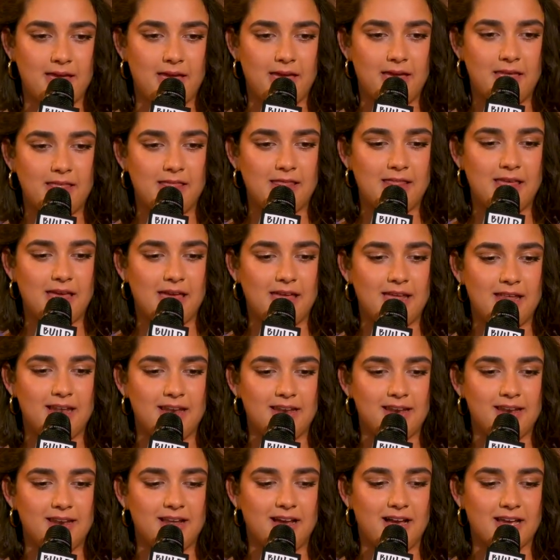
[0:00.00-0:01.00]
And
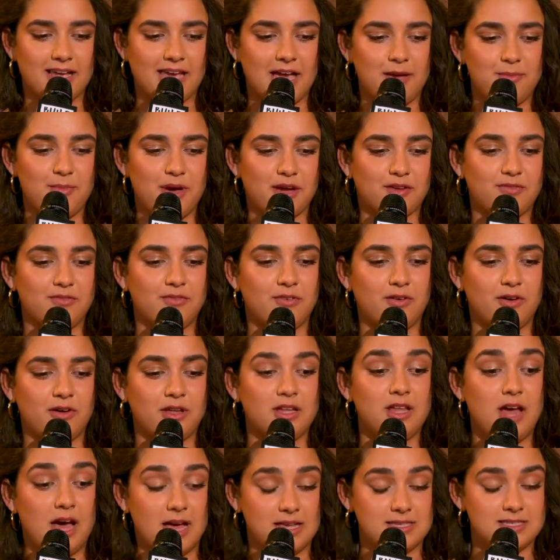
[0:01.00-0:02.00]
then I came back for
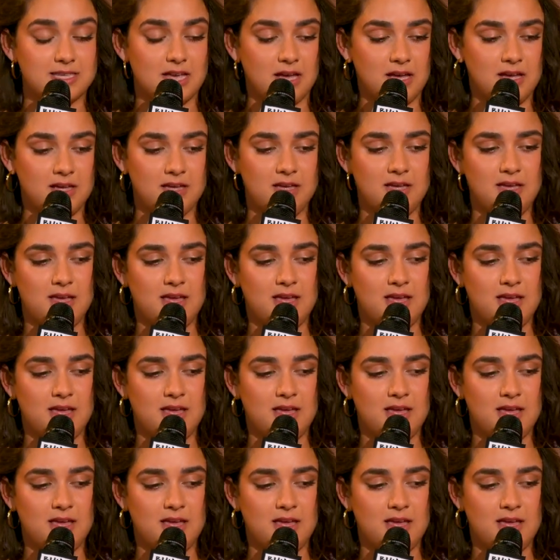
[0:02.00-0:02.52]
Eliza